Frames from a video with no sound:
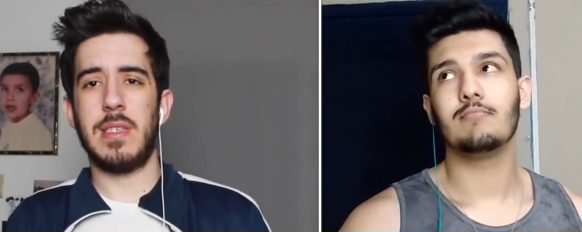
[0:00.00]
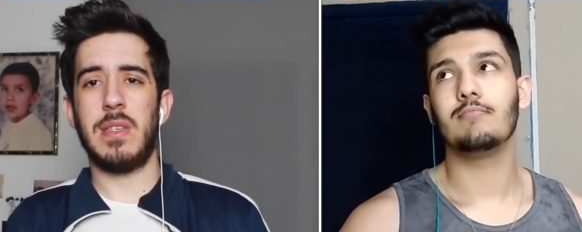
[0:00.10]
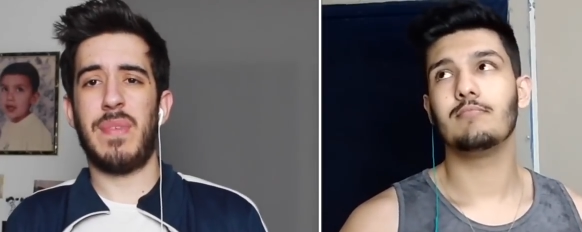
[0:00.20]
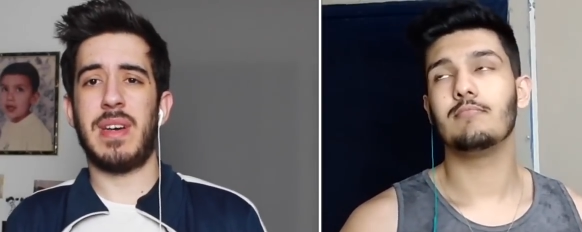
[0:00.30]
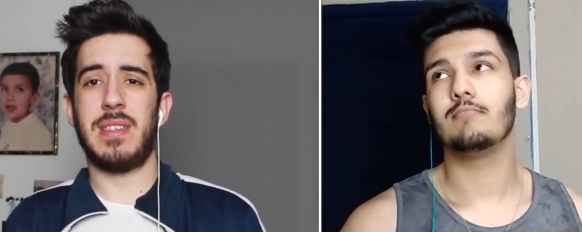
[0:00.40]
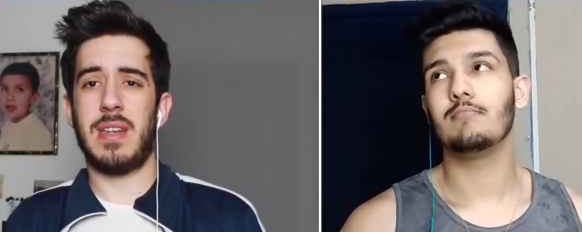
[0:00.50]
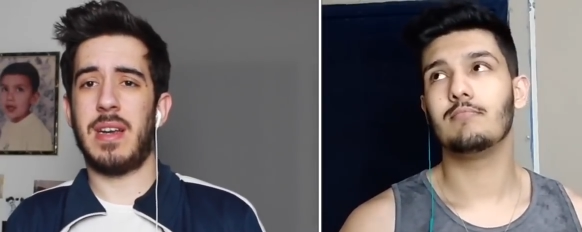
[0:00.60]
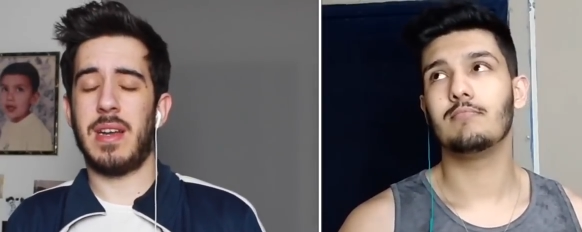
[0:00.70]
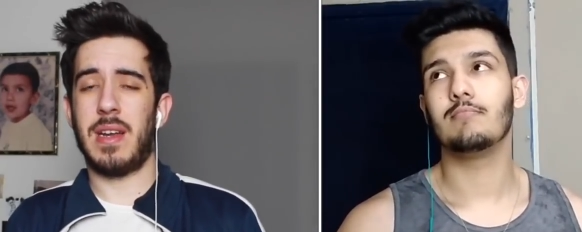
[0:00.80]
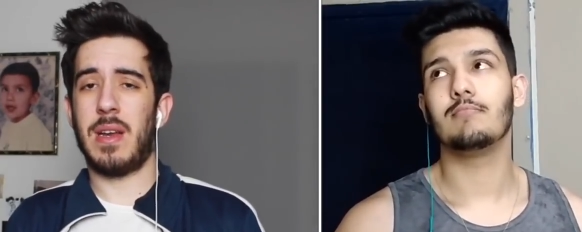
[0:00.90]
Speaker 1: is
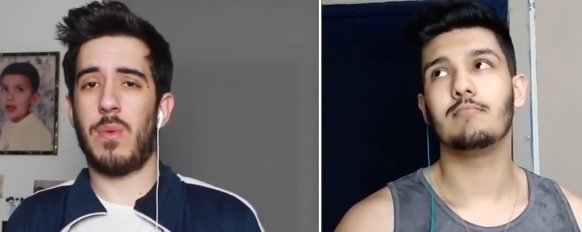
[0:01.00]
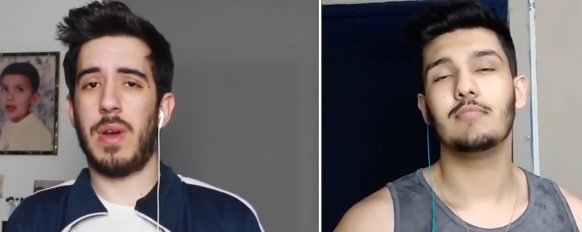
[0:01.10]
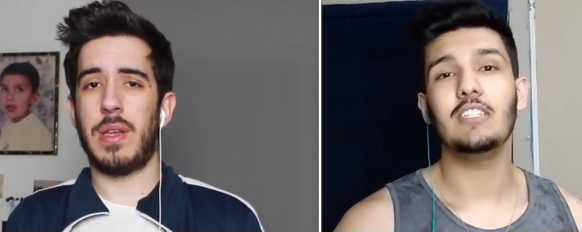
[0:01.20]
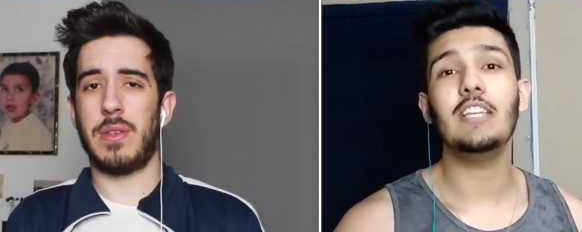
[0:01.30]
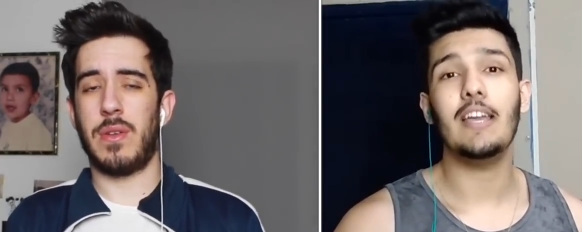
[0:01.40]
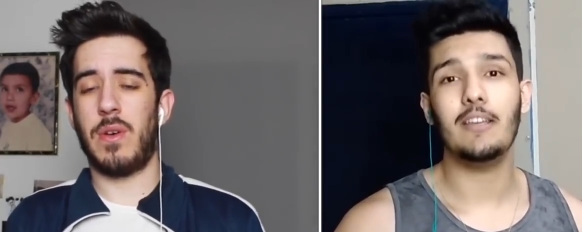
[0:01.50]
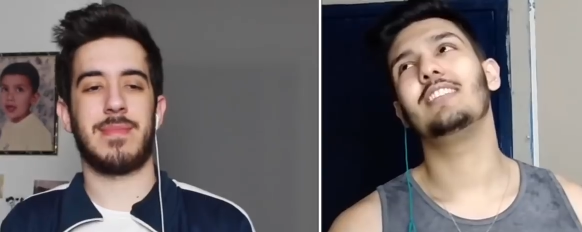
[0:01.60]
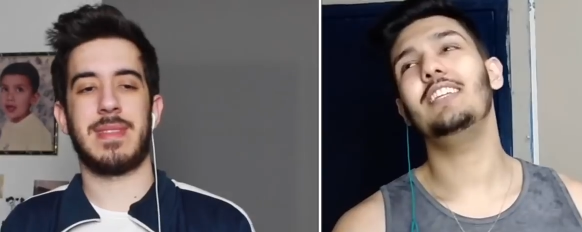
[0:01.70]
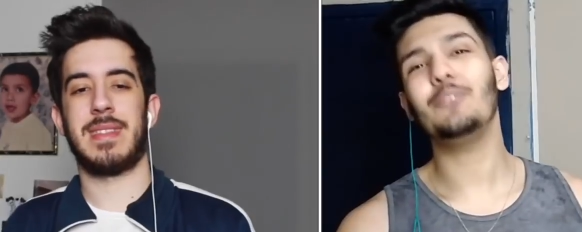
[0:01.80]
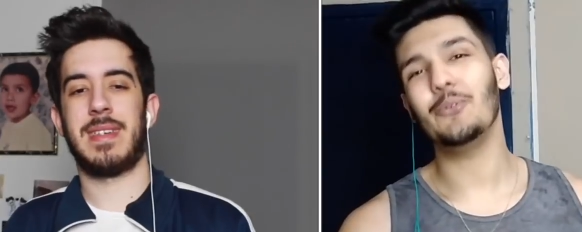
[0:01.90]
faster anyway. Yeah, you know?
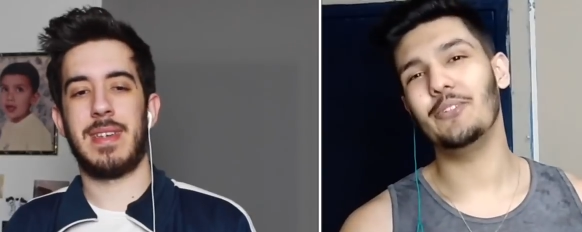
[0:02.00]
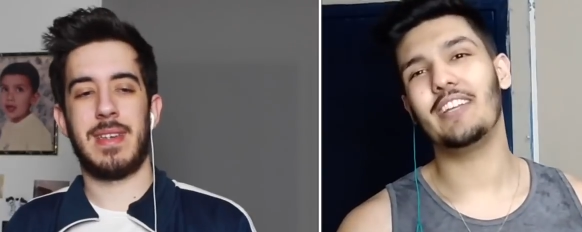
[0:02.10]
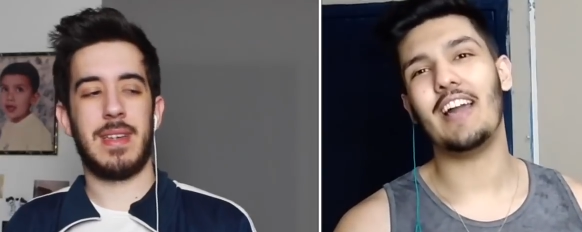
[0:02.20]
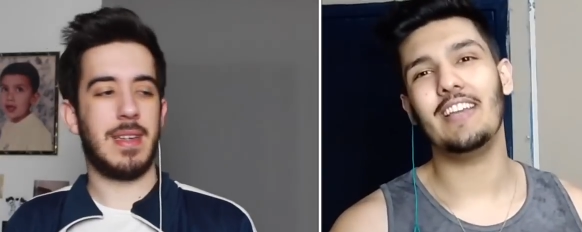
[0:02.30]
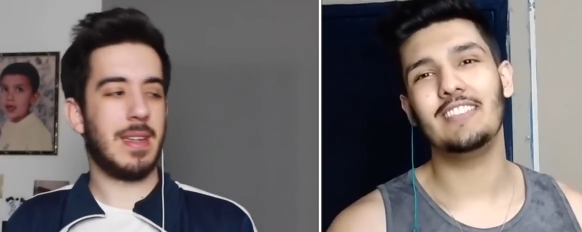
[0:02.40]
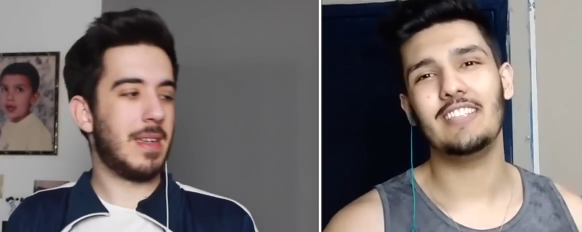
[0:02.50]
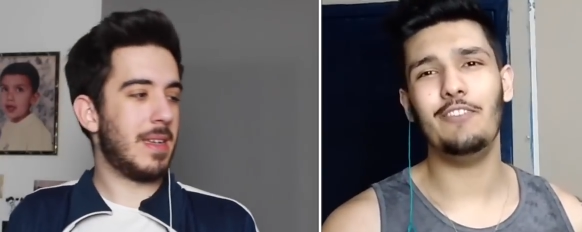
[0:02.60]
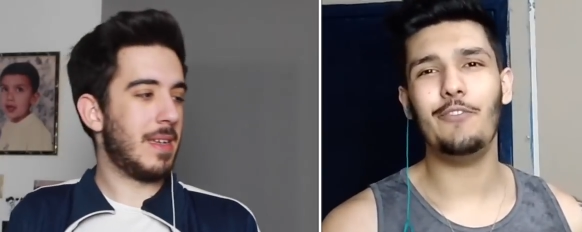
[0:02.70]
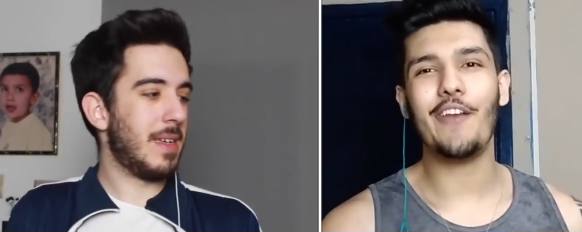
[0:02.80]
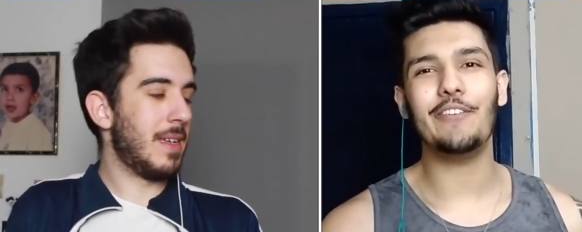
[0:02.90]
Speaker 2: it's good, guys.
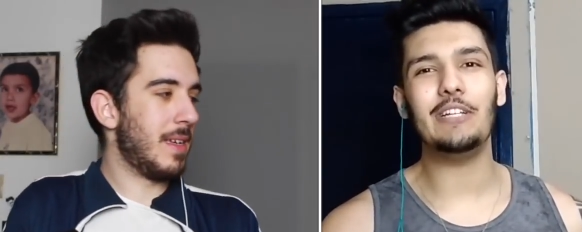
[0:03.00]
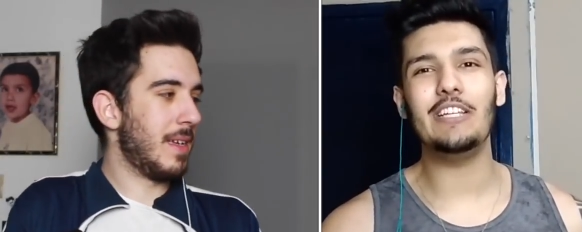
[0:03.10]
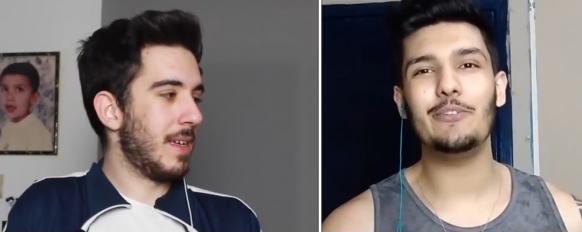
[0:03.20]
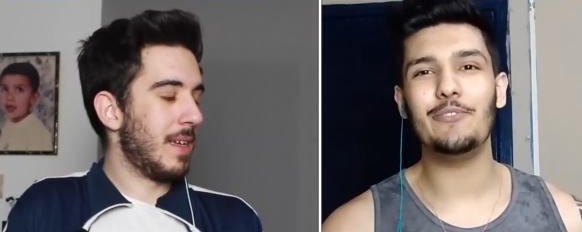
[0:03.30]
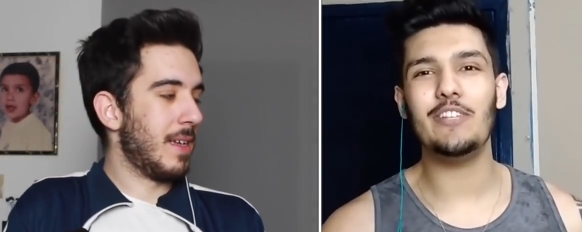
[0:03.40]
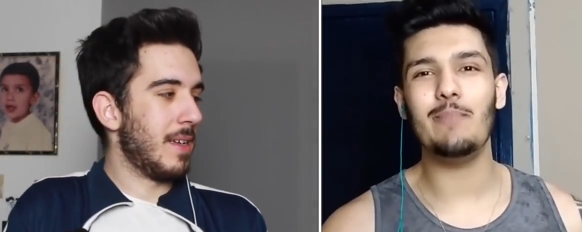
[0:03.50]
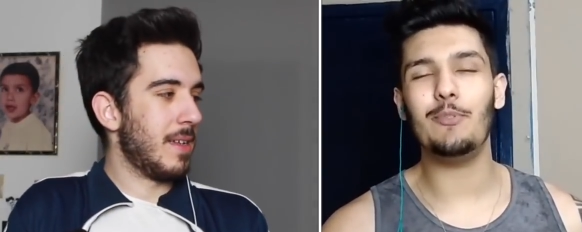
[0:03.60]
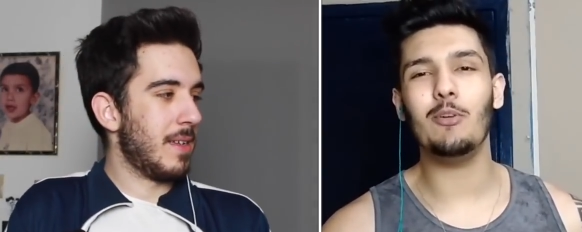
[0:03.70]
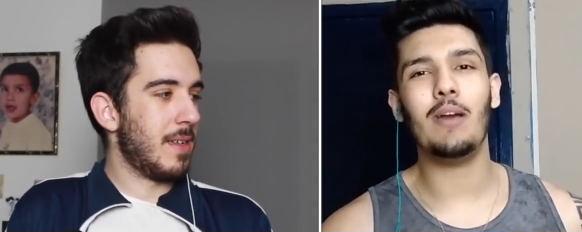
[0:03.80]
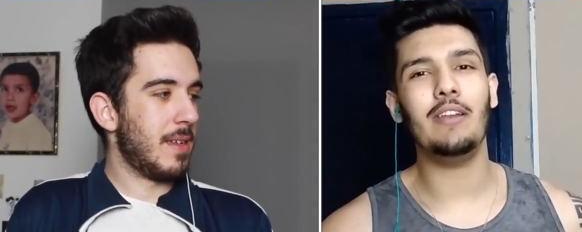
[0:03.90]
If you're
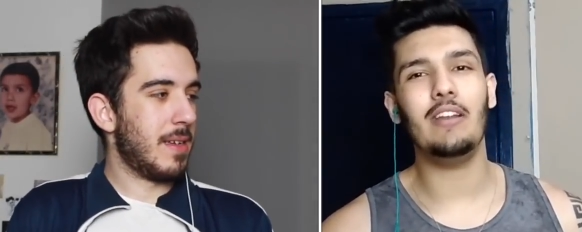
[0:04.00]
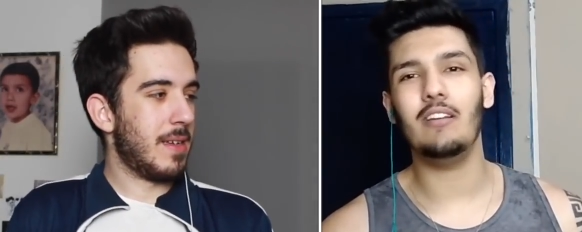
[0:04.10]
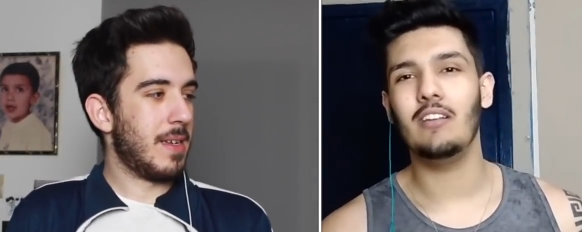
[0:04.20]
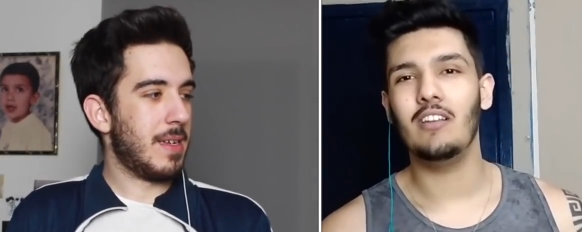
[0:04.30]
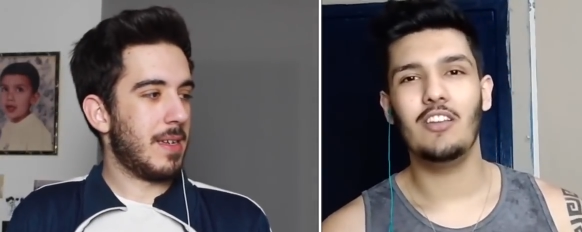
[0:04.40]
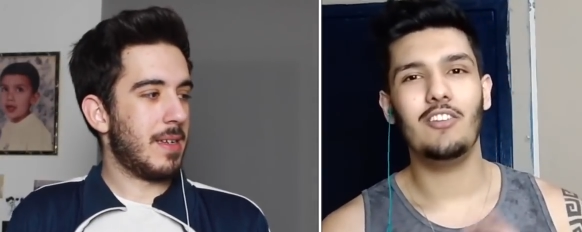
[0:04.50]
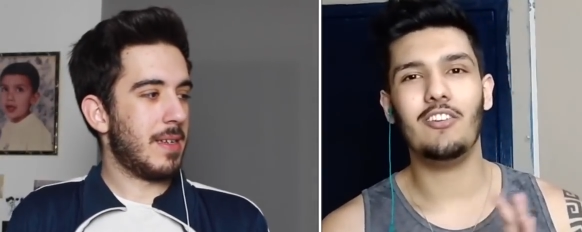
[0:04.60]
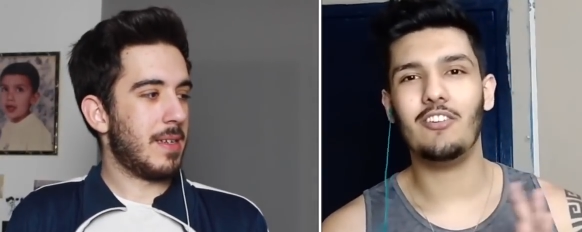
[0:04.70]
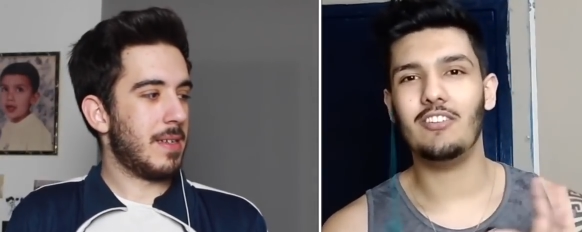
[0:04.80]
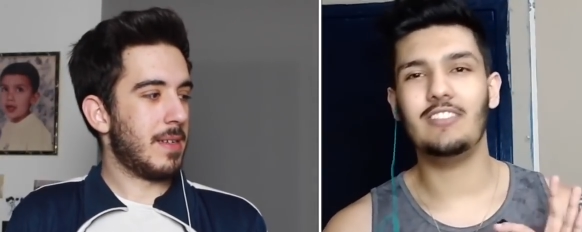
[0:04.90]
in not matter
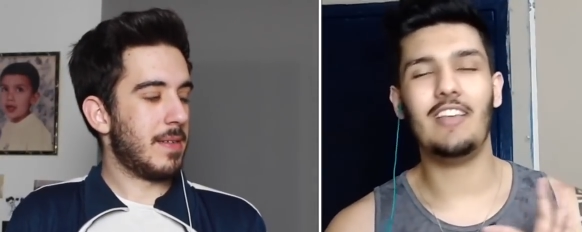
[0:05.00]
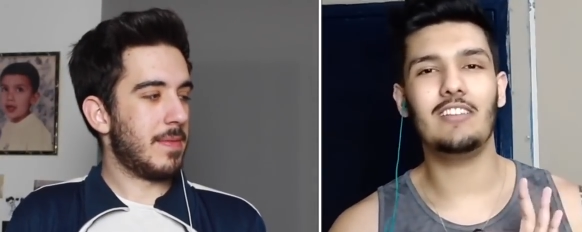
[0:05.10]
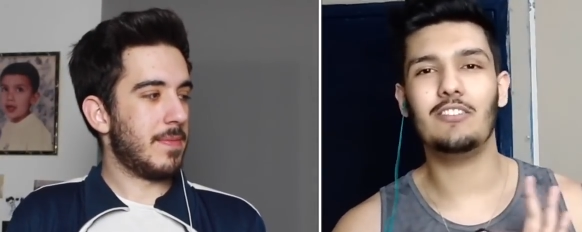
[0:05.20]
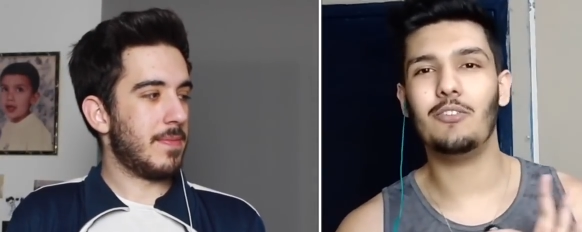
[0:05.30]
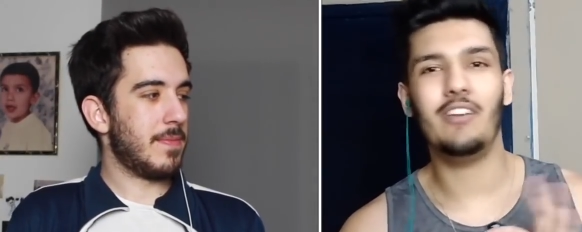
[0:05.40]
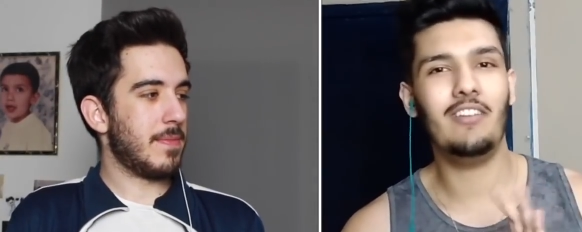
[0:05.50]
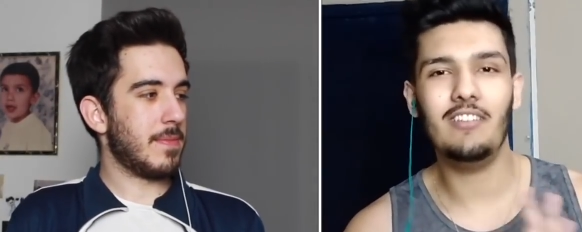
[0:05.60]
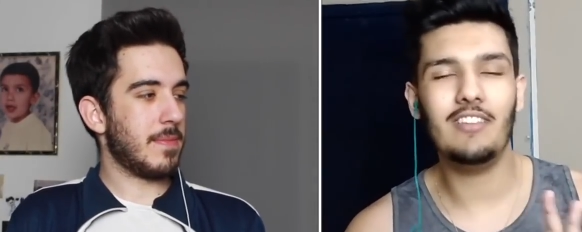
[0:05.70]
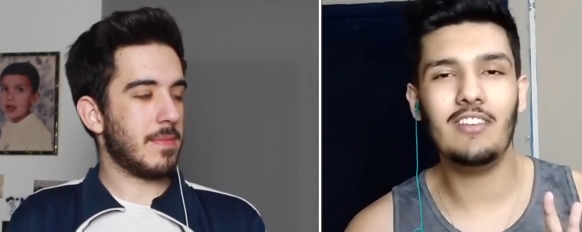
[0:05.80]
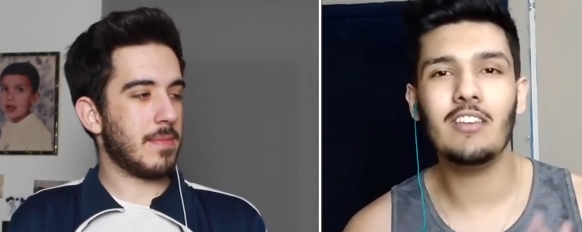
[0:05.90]
your sex or
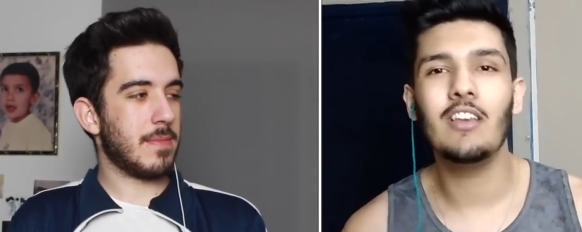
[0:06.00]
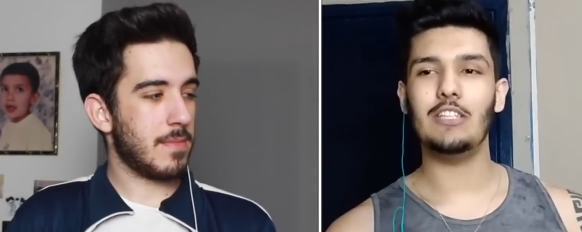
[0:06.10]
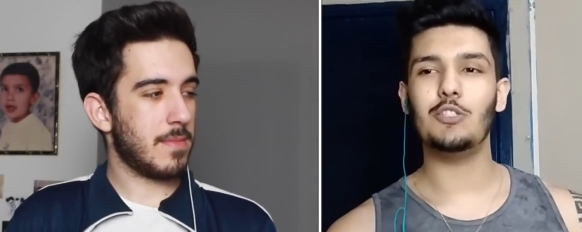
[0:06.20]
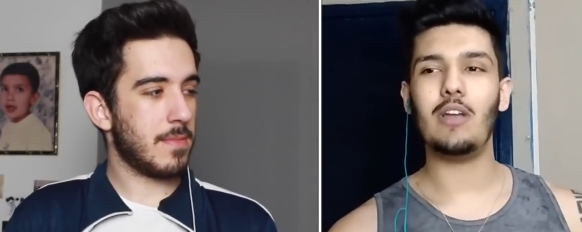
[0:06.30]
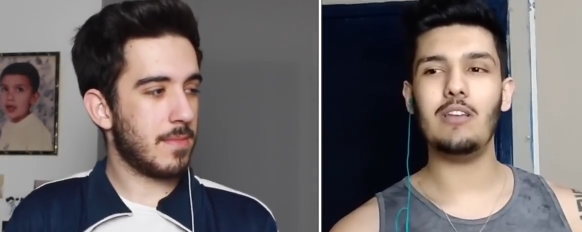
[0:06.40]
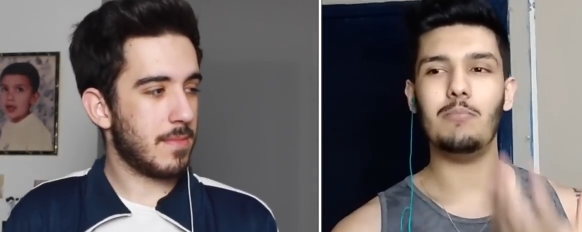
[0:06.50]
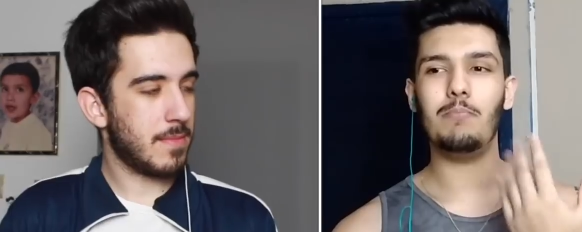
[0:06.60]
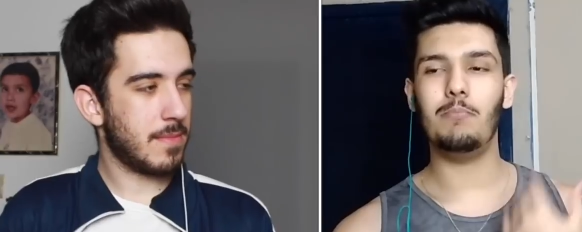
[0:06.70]
anything. Try